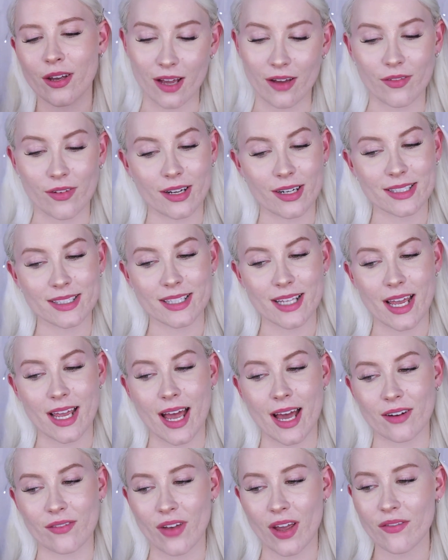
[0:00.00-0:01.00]
I've got to
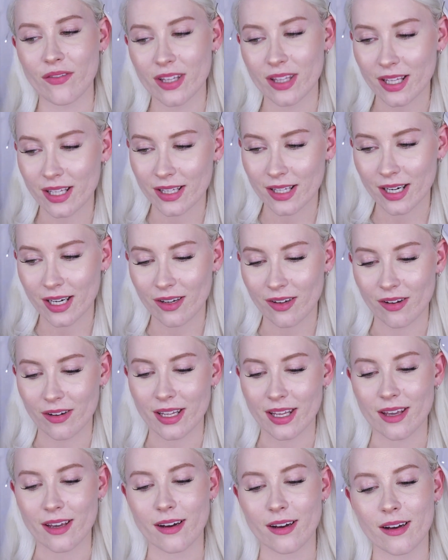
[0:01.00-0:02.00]
say, out of everything that I
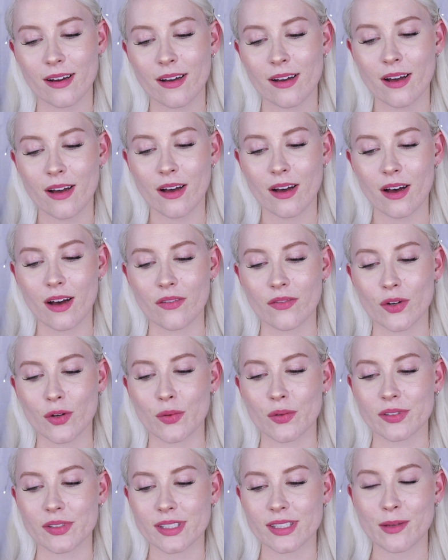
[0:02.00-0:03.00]
got here, of
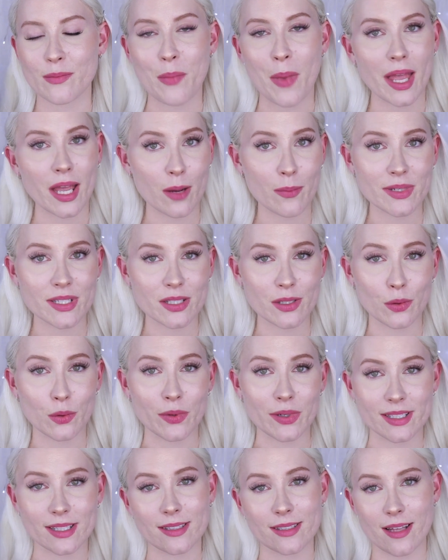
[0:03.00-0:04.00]
course, makeup is
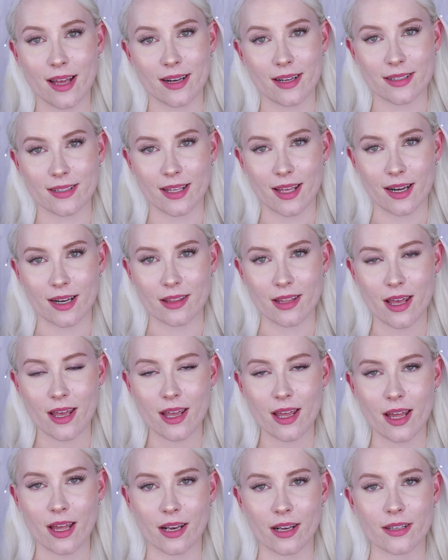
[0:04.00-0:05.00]
always exciting to get in
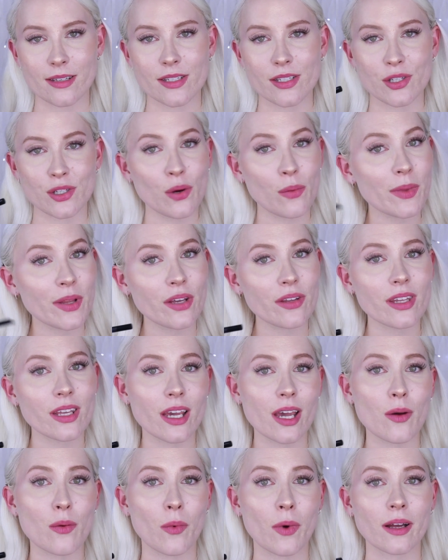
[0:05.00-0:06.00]
there and you normally only
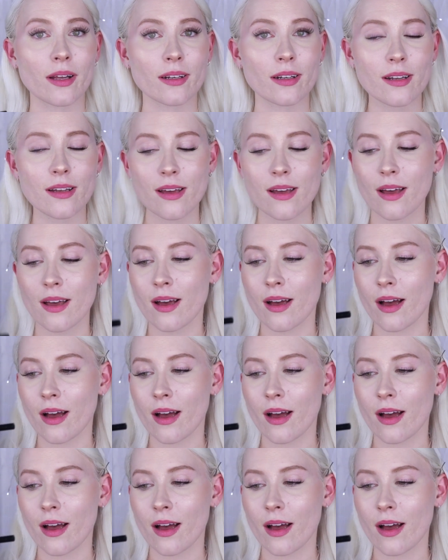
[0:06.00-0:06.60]
get one.